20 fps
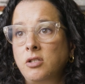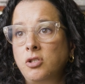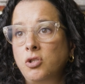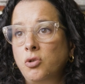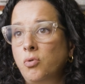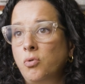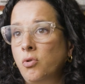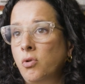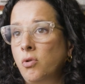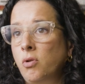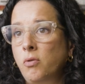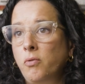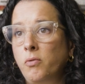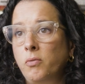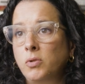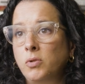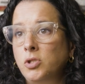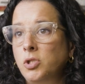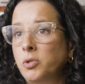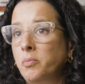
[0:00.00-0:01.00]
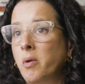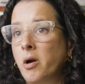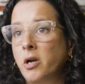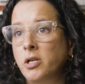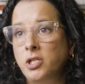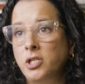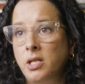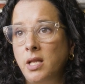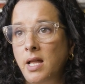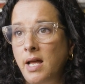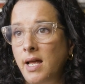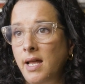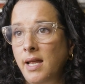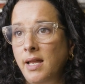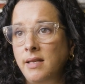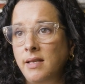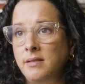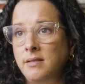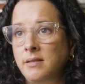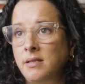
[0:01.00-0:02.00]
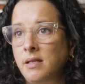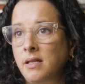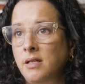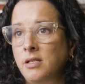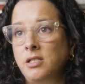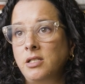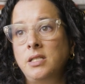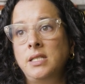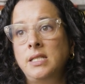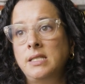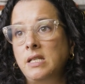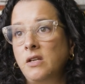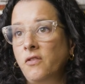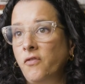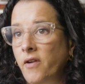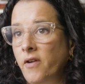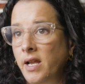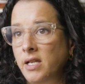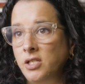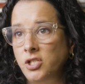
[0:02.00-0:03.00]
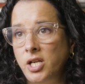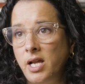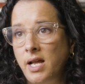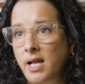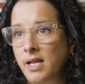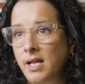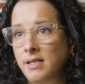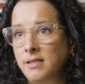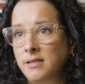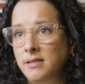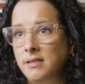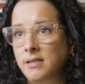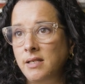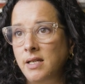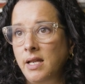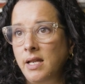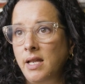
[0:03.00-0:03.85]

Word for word: a tool to marginalize, to disenfranchise.